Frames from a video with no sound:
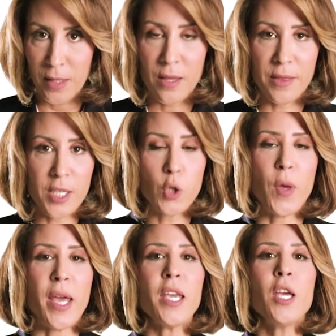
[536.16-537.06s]
This
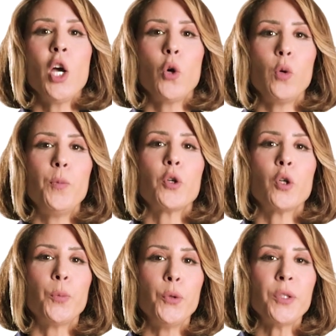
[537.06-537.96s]
way, we'll be
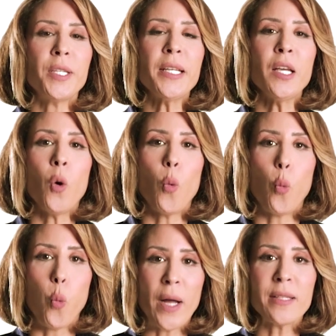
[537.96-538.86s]
computing
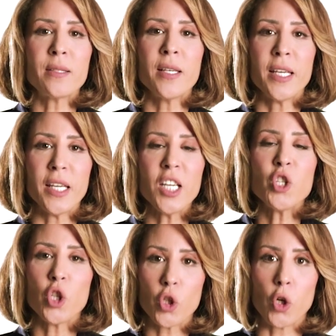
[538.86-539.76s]
what
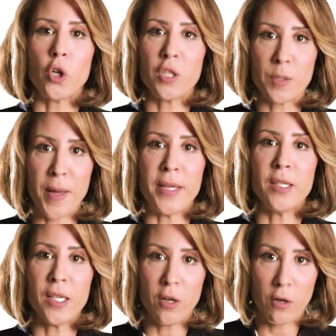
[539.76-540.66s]
each dollar spent
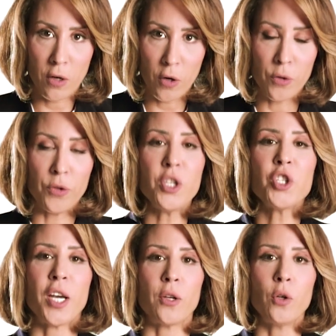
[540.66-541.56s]
on the
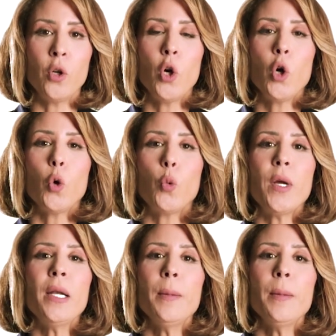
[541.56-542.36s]
channel will